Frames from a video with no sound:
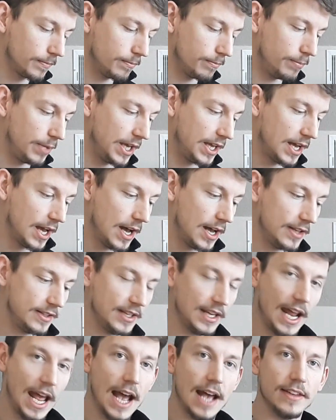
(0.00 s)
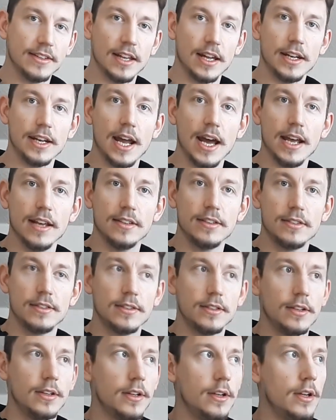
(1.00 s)
because it has a
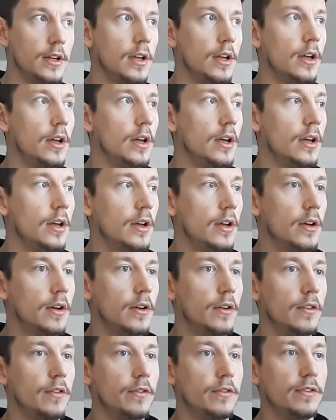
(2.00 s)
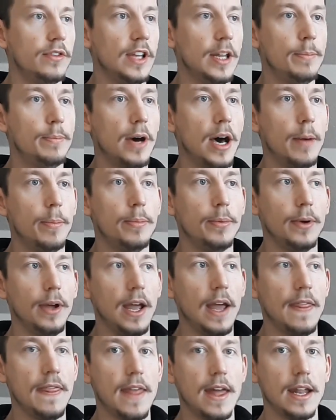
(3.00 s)
nice flip up
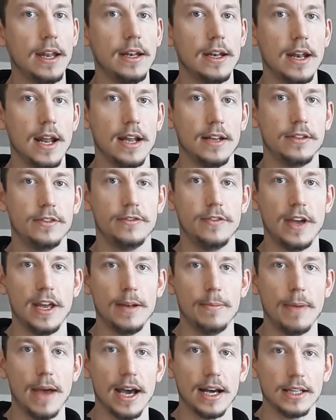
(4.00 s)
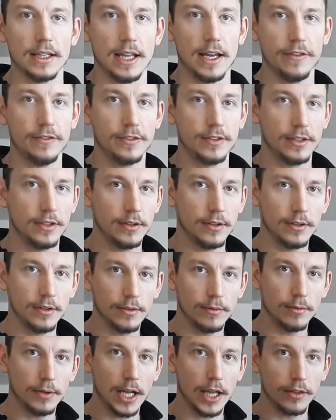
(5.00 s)
and then nice fade back left
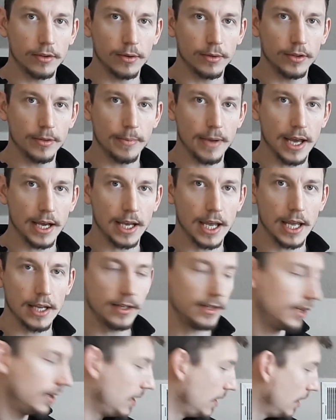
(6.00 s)
when I throw at the backhand.